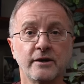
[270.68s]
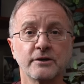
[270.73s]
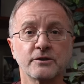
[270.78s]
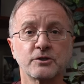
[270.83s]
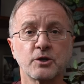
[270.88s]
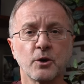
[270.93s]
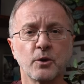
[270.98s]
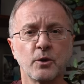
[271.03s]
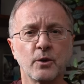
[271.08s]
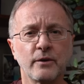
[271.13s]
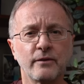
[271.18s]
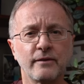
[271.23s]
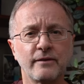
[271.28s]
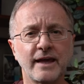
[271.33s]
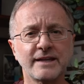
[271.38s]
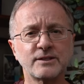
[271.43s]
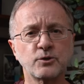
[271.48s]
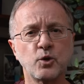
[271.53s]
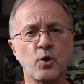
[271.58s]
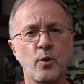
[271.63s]
So
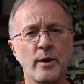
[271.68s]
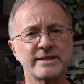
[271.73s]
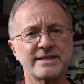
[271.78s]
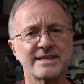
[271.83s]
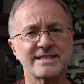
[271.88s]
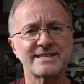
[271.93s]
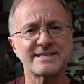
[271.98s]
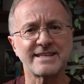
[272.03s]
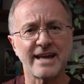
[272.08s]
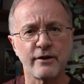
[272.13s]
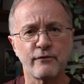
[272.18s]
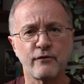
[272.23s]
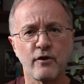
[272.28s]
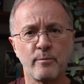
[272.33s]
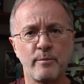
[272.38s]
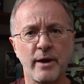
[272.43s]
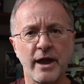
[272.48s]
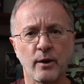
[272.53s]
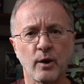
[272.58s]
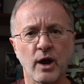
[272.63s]
that's always a safer
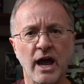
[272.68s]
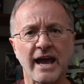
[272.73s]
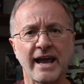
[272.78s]
bet,